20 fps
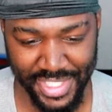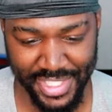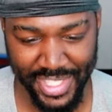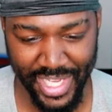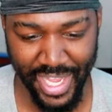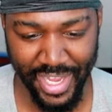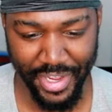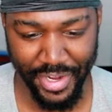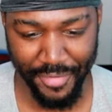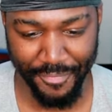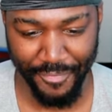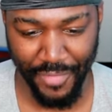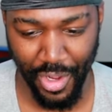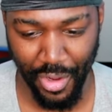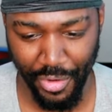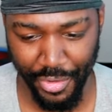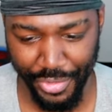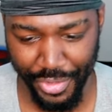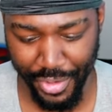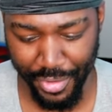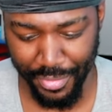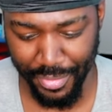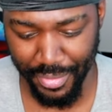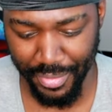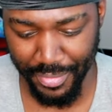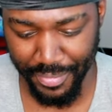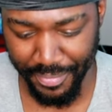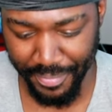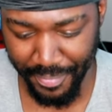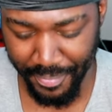this guy gonna fall though?
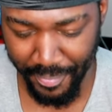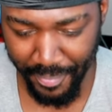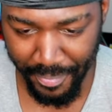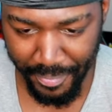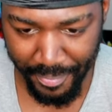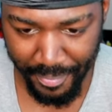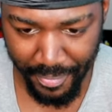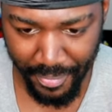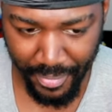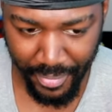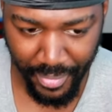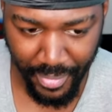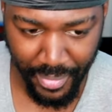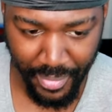get the Matoran to